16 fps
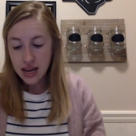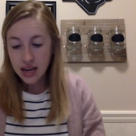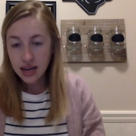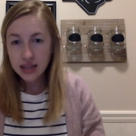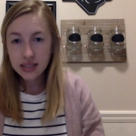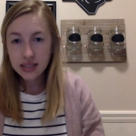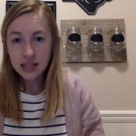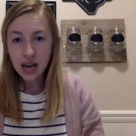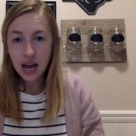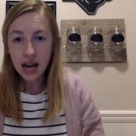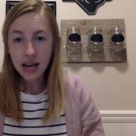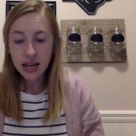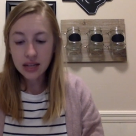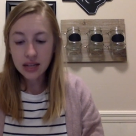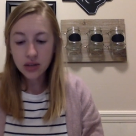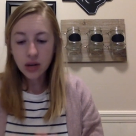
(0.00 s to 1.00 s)
He's
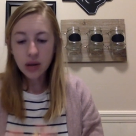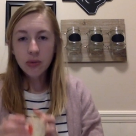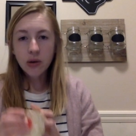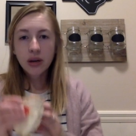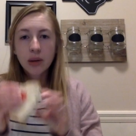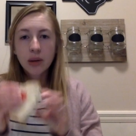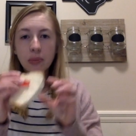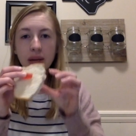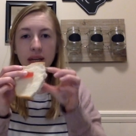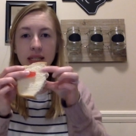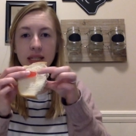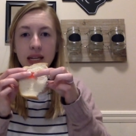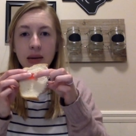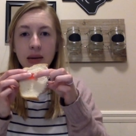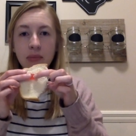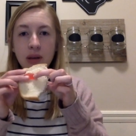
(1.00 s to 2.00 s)
died, and so I'm going to place
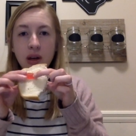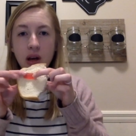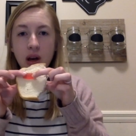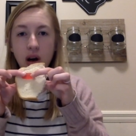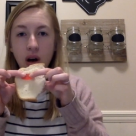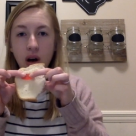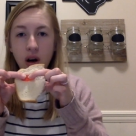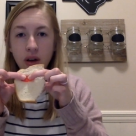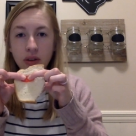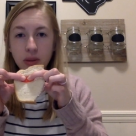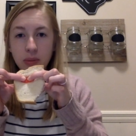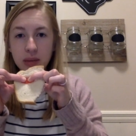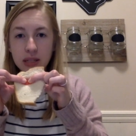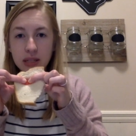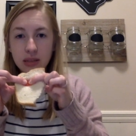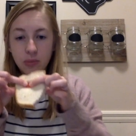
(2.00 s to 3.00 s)
him on the
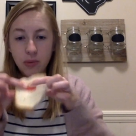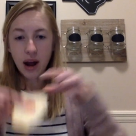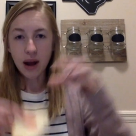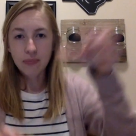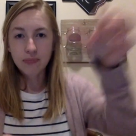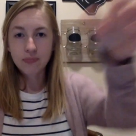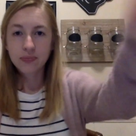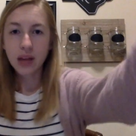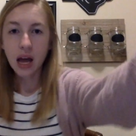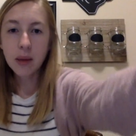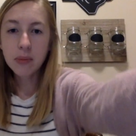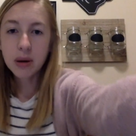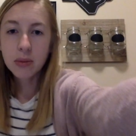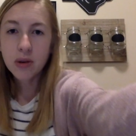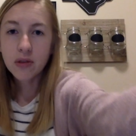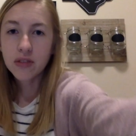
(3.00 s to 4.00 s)
piece of bread. I'm
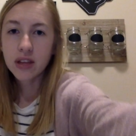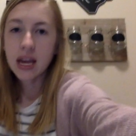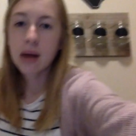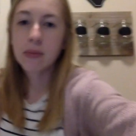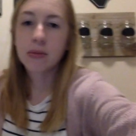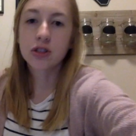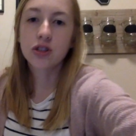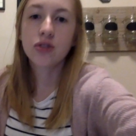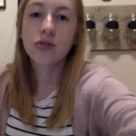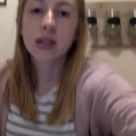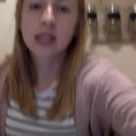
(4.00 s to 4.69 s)
going to move the camera so you